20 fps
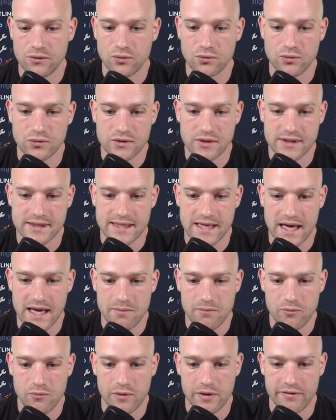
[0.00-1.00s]
to do the
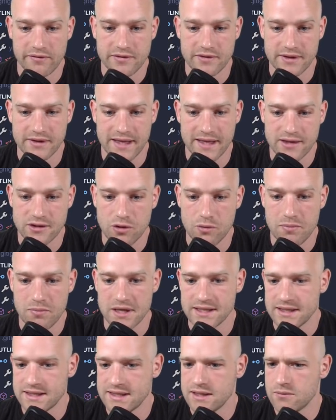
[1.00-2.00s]
same with the text
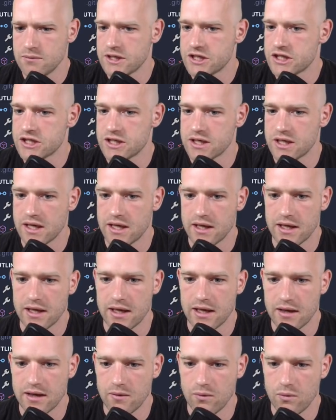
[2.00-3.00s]
opacity, which
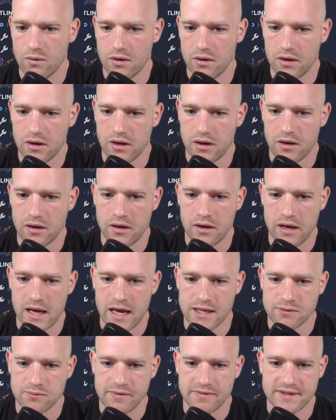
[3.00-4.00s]

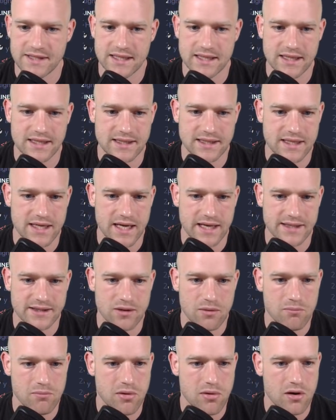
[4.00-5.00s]
as we've seen in the
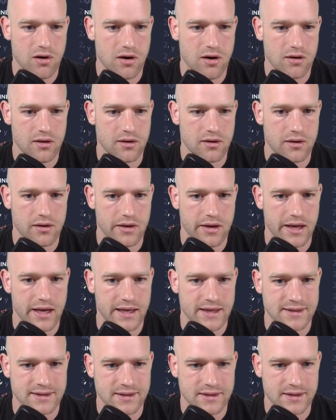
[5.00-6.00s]
example,
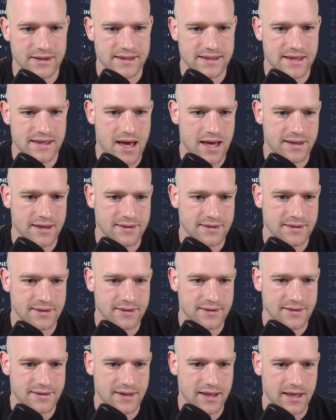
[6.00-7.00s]
has slight
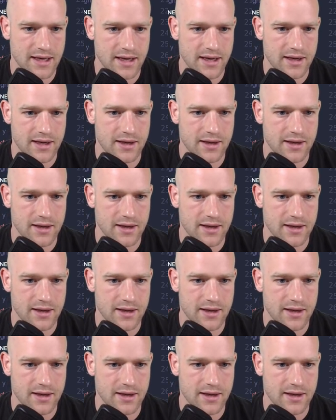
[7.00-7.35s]
delay.